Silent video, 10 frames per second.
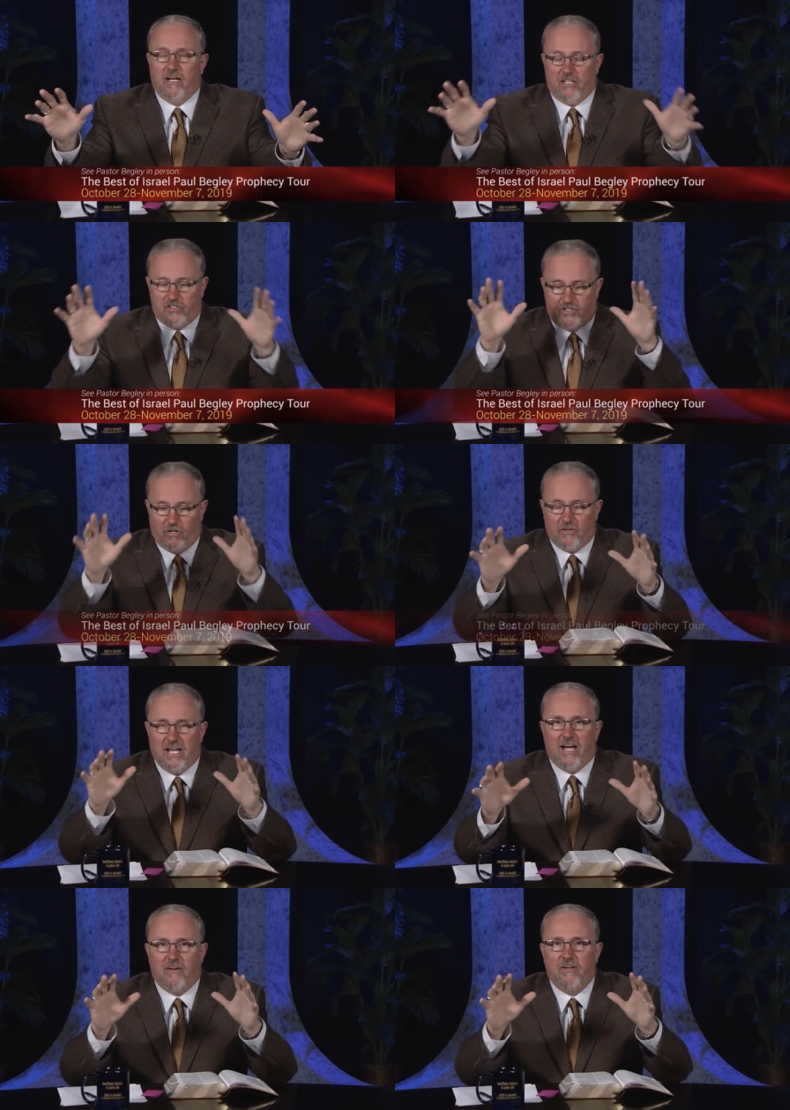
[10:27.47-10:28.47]
A
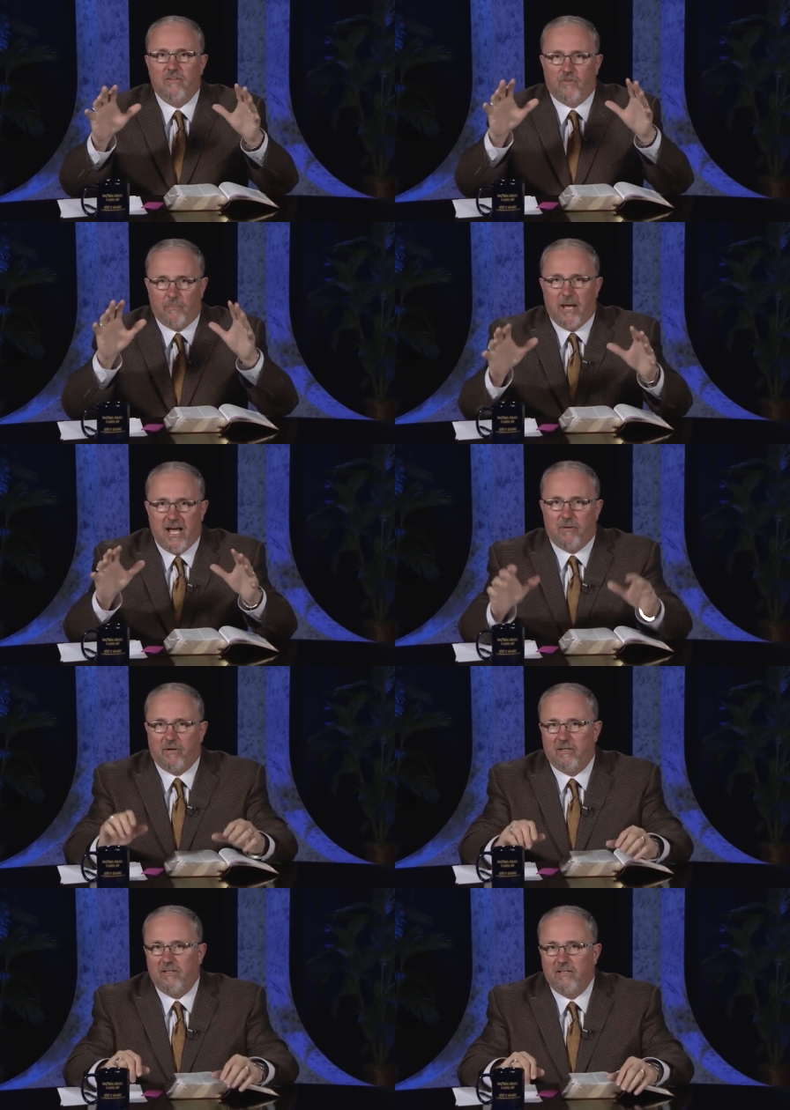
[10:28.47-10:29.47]
showdown for power.